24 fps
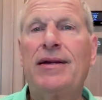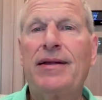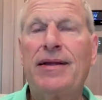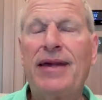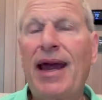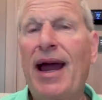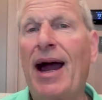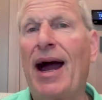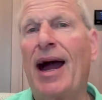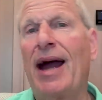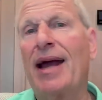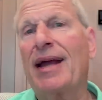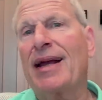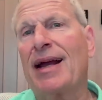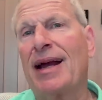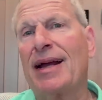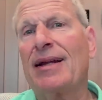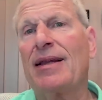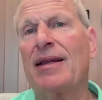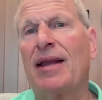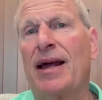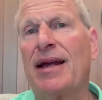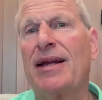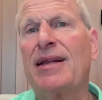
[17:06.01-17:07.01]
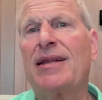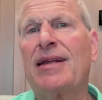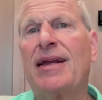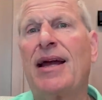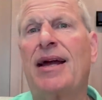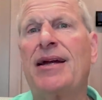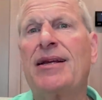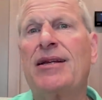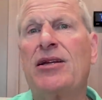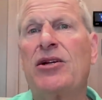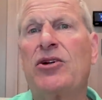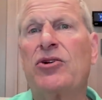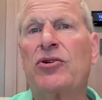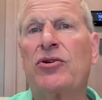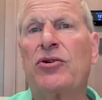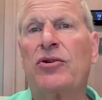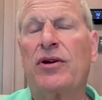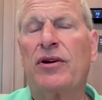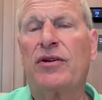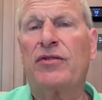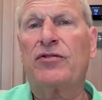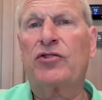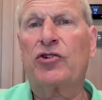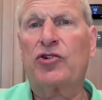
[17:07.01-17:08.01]
yeah, I kind of like the idea
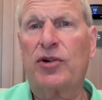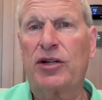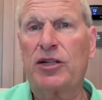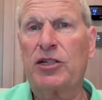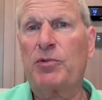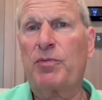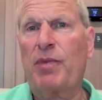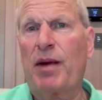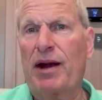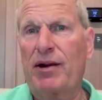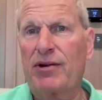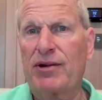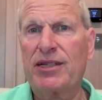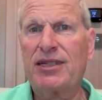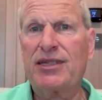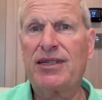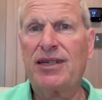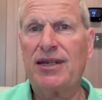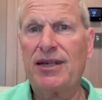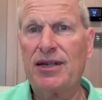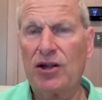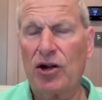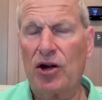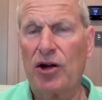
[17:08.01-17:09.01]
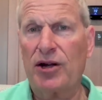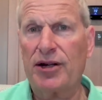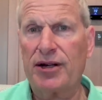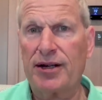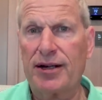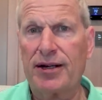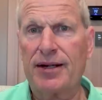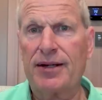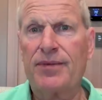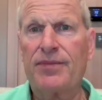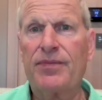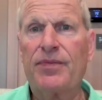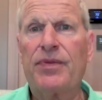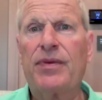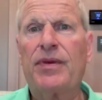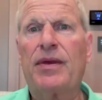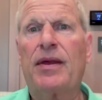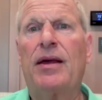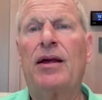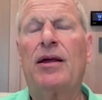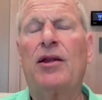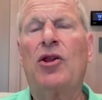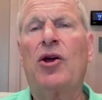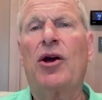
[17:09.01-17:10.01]
of transparency on um,
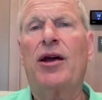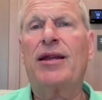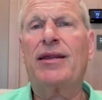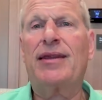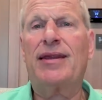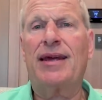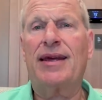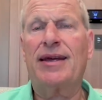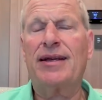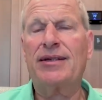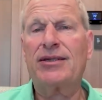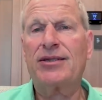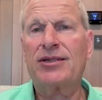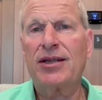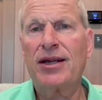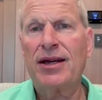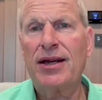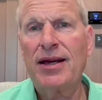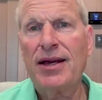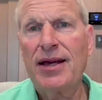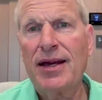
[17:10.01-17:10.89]
a lot of things.